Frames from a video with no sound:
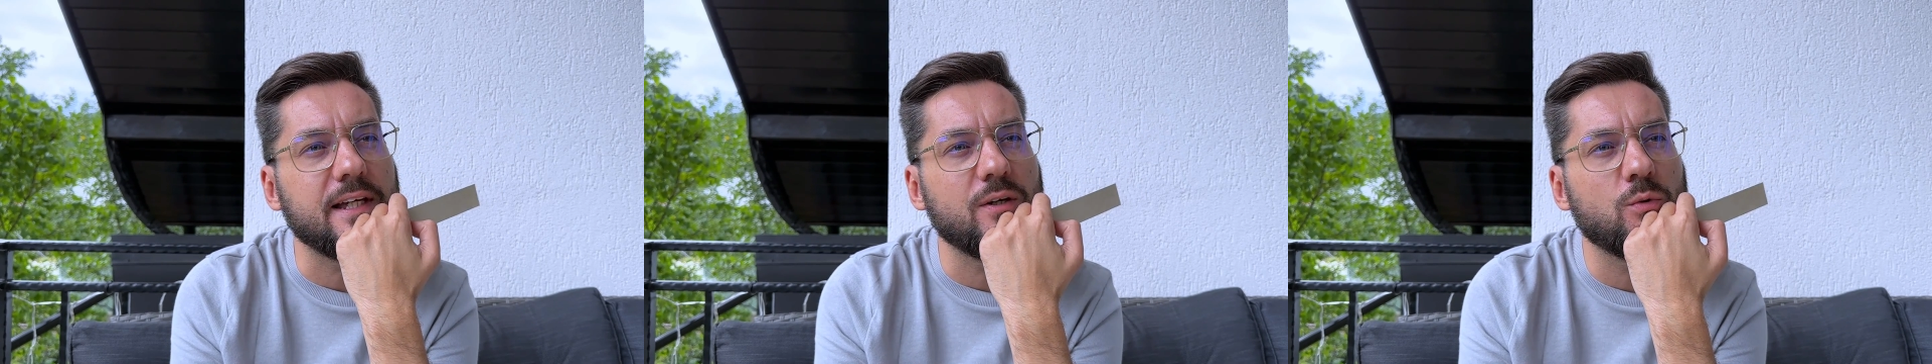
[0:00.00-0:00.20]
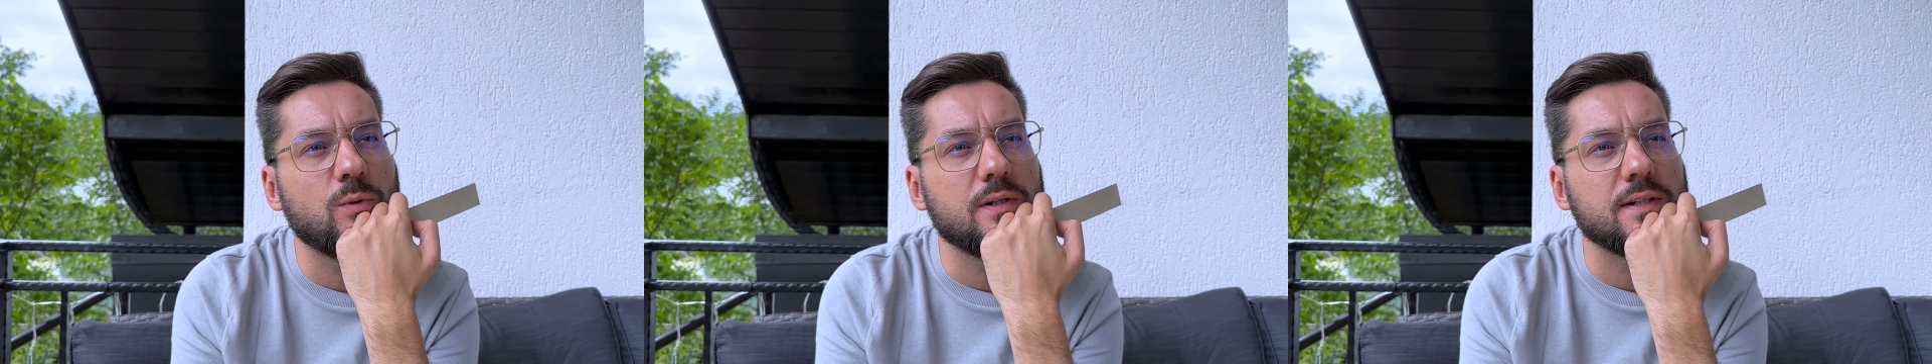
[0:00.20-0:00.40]

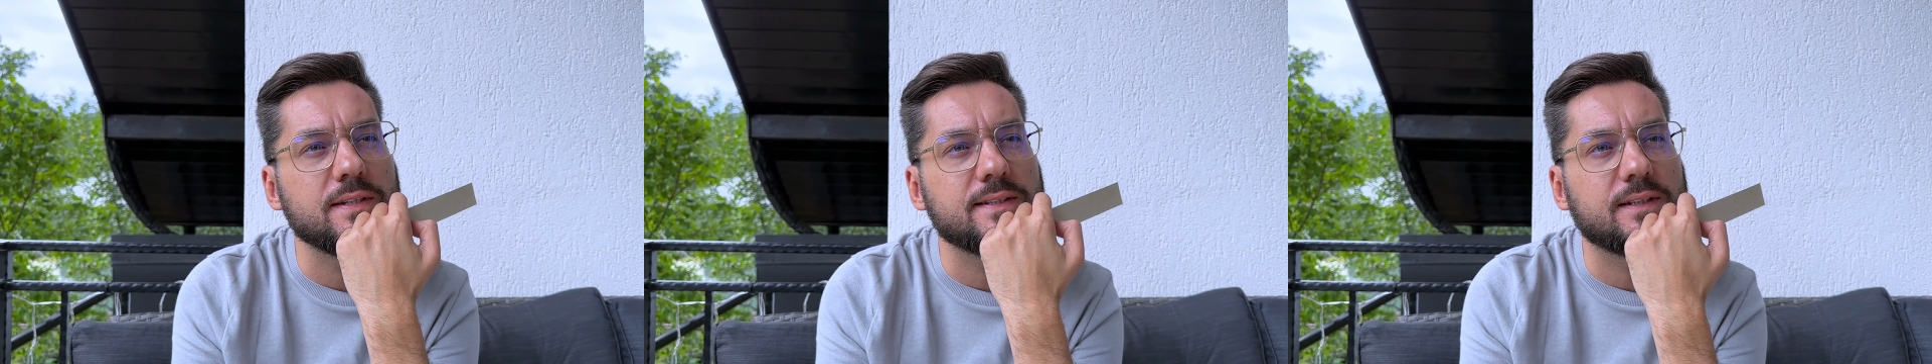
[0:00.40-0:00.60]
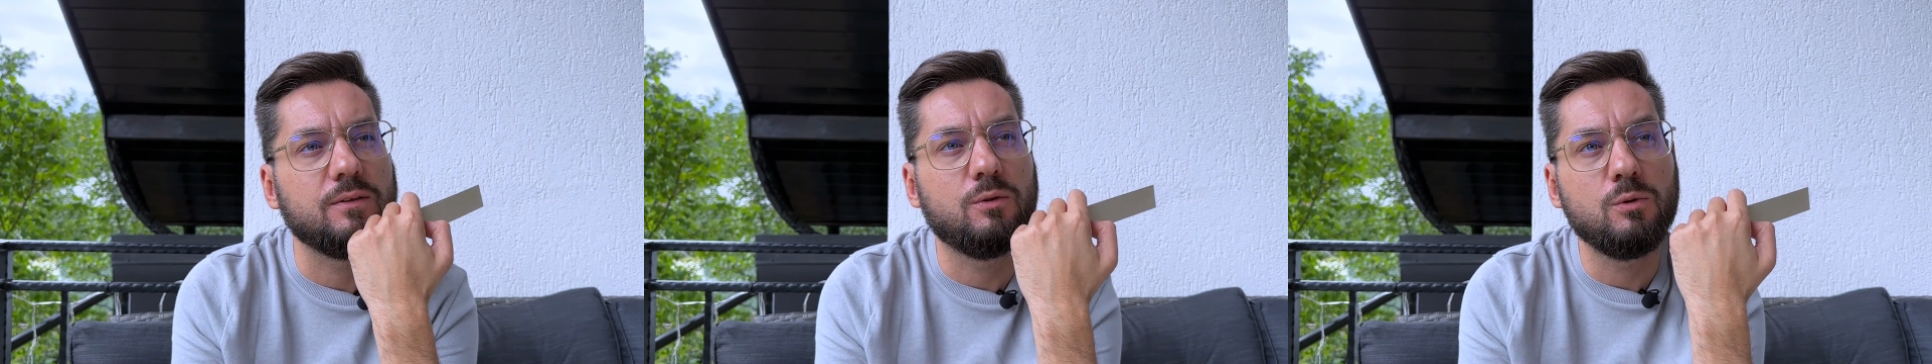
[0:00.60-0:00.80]
it
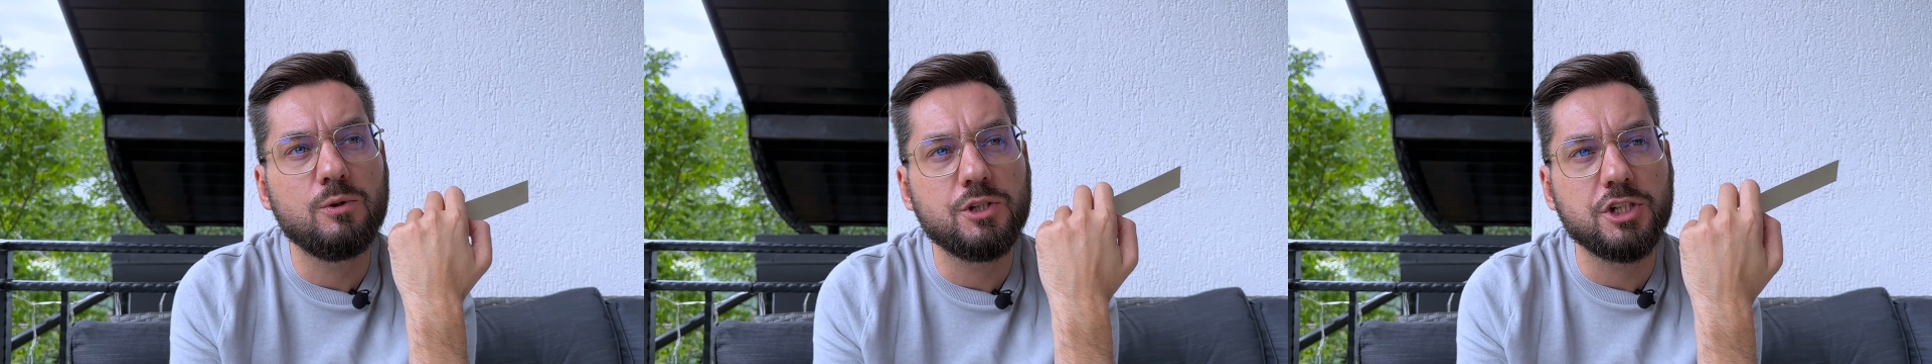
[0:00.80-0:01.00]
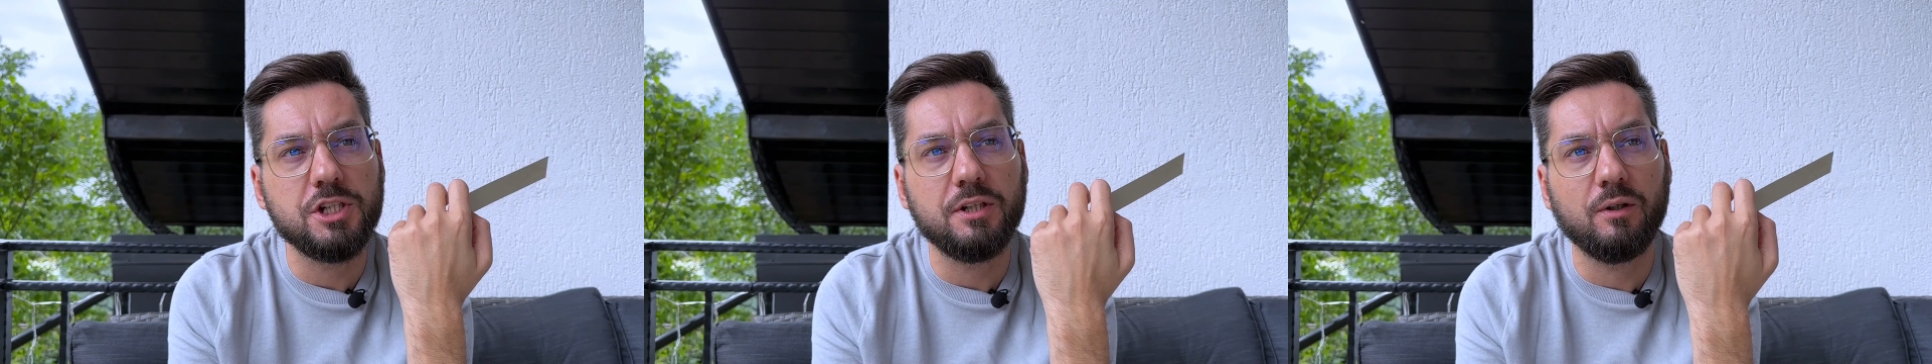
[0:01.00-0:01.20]
was
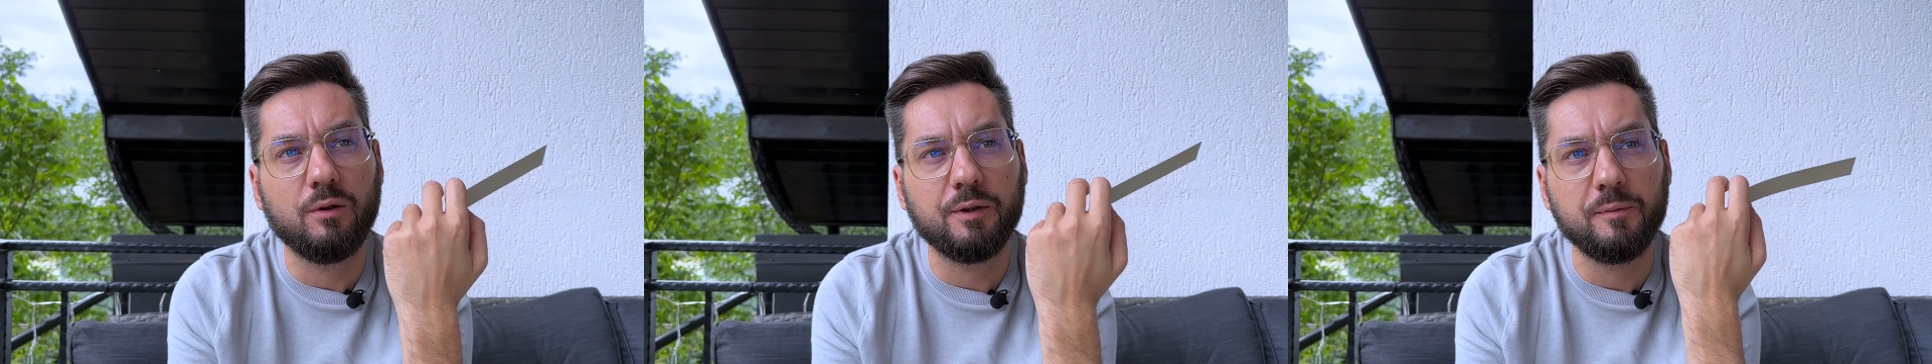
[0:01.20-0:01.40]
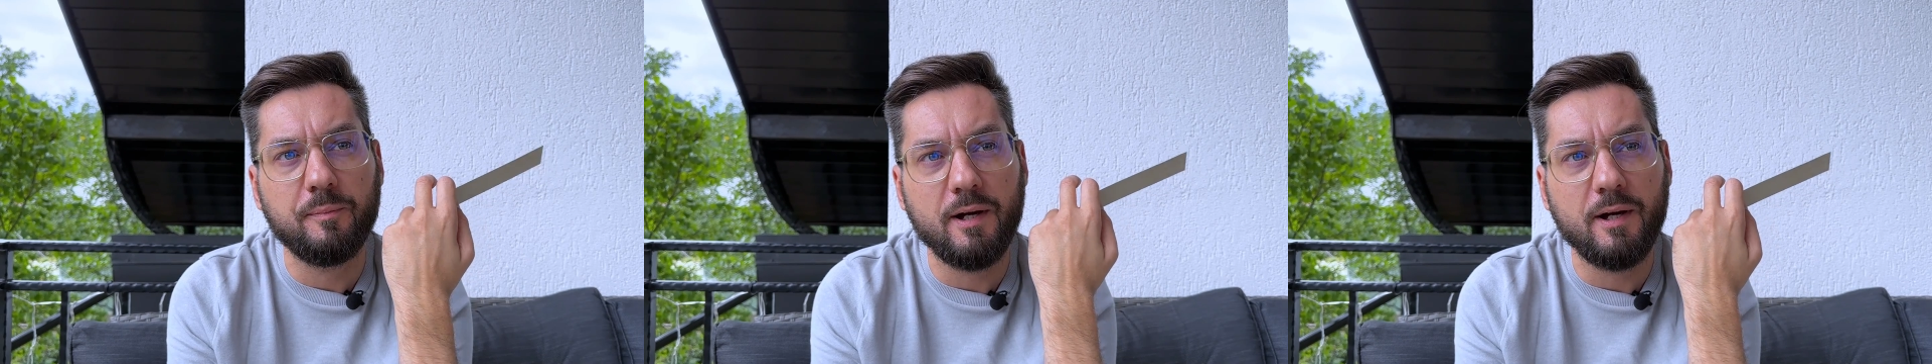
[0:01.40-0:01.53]
Gucci Eau de